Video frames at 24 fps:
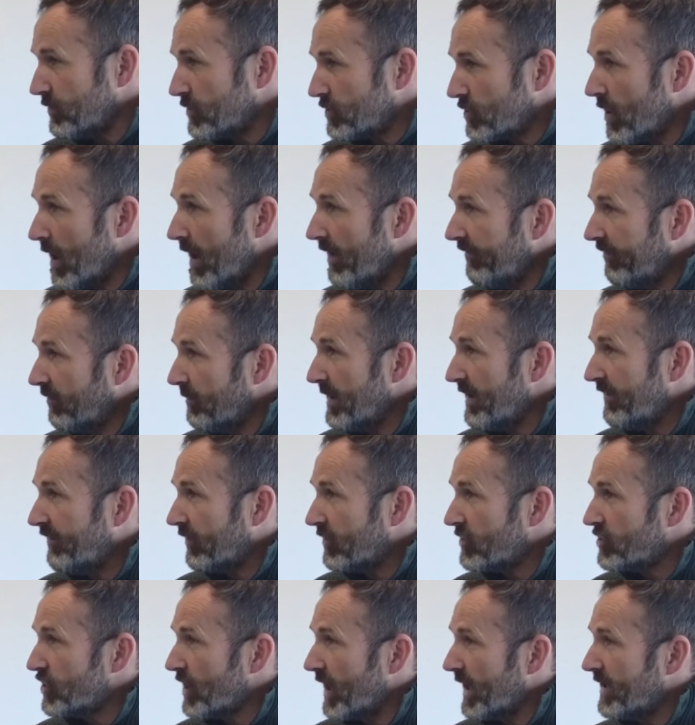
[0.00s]
was time for me
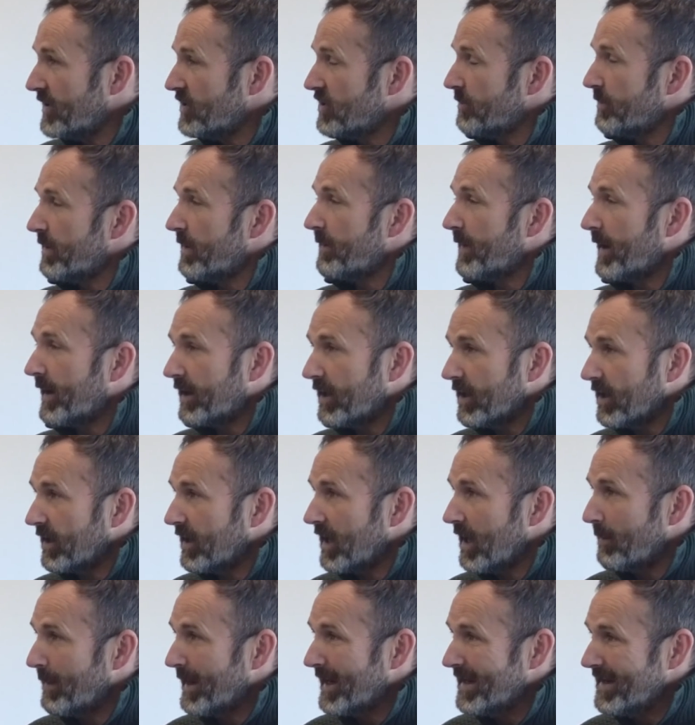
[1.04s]
for a change. I've been back at the
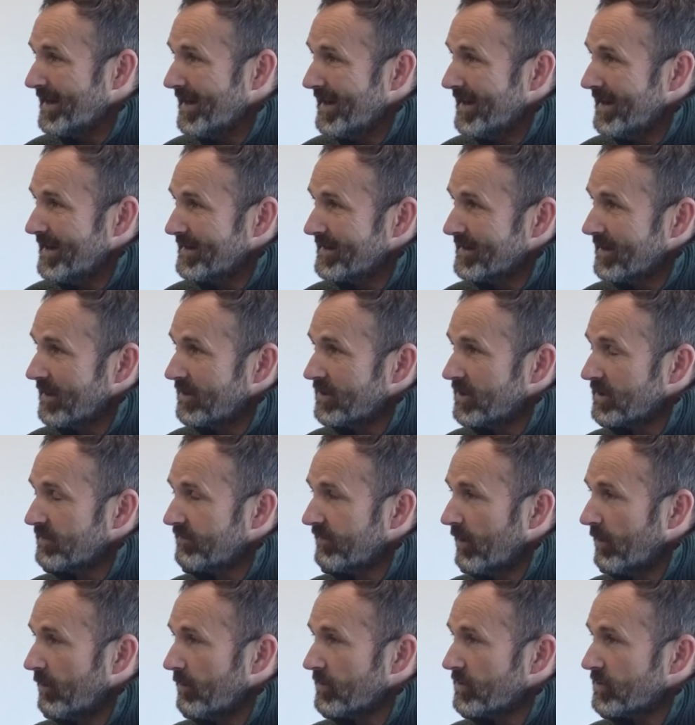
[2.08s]
club 8 years, and I just
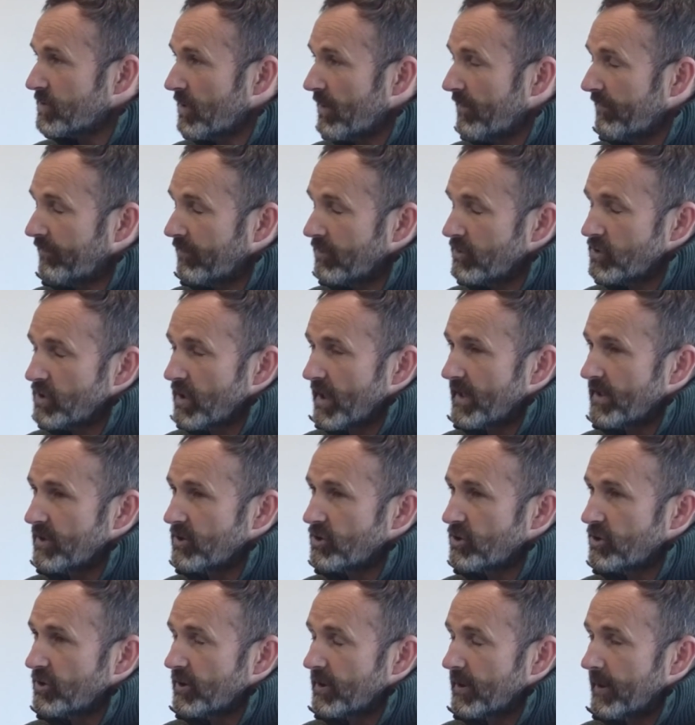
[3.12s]
felt it was time for a
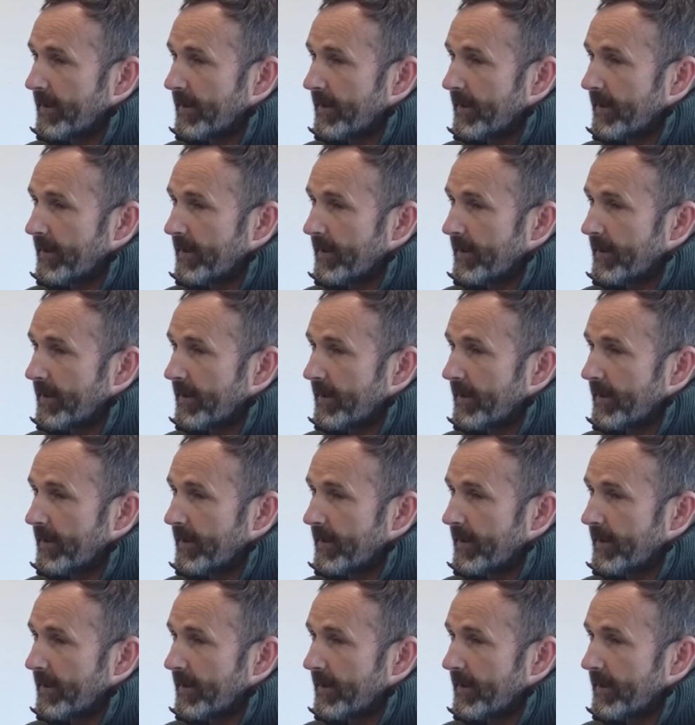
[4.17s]
change.